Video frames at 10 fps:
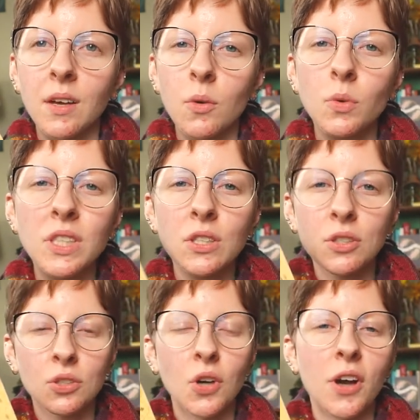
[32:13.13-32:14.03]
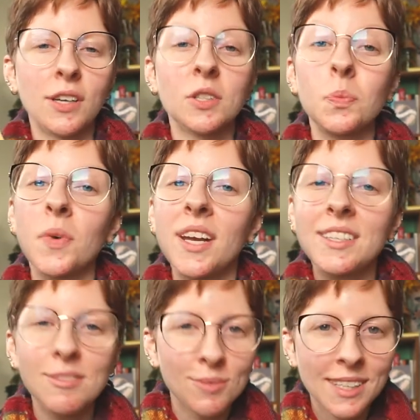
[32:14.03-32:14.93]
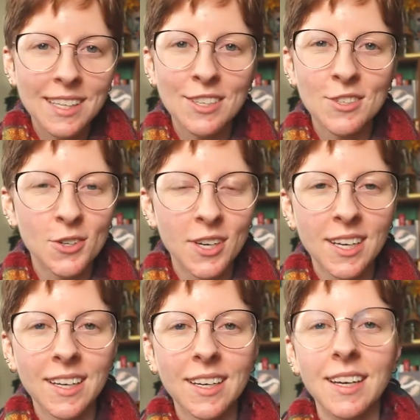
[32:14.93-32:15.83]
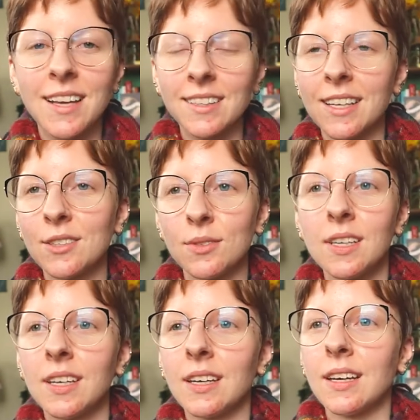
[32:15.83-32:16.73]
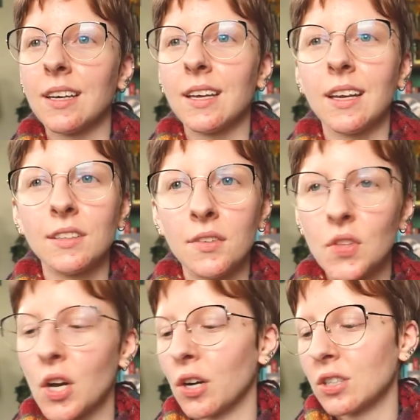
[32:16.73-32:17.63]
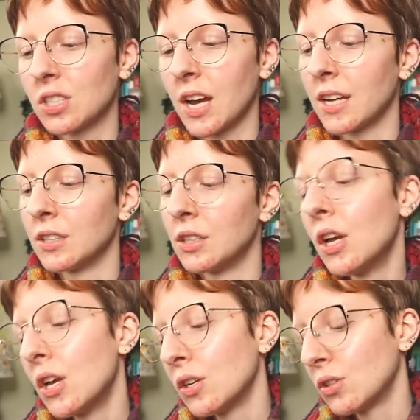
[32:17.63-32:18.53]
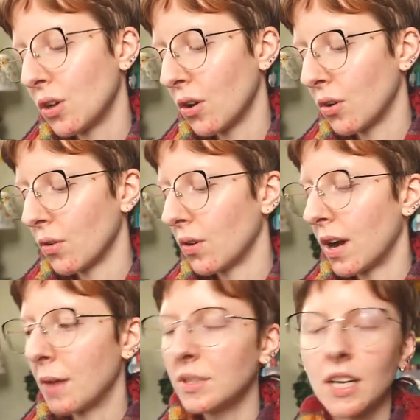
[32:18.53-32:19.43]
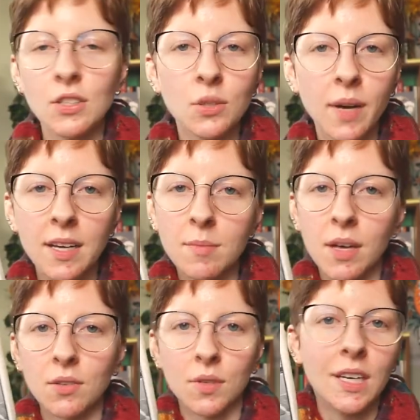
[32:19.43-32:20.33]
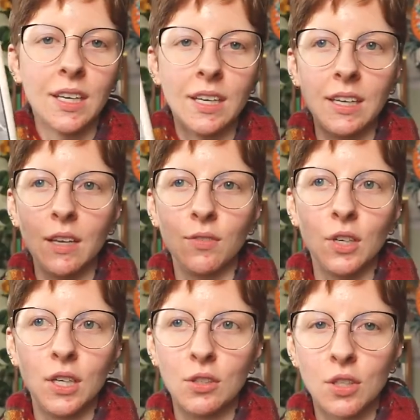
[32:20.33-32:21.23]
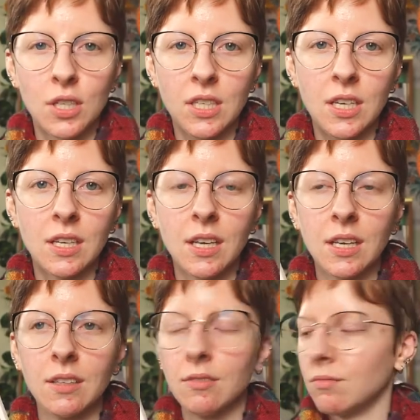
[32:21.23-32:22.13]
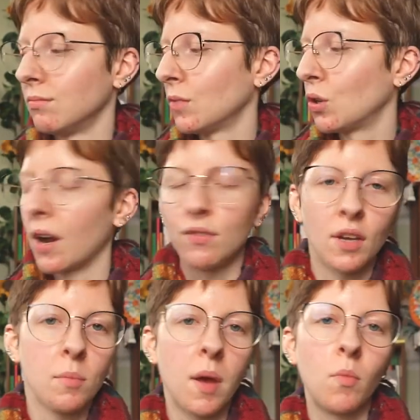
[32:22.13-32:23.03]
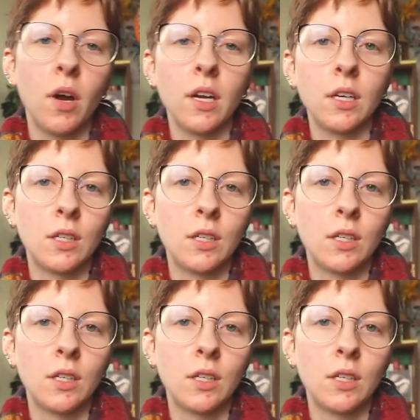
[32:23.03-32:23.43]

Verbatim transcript: wasn't the strongest, but I did really enjoy it, and I liked reading it, and I loved the art style. So, I mean, I do recommend reading it if you're interested in graphic memoir.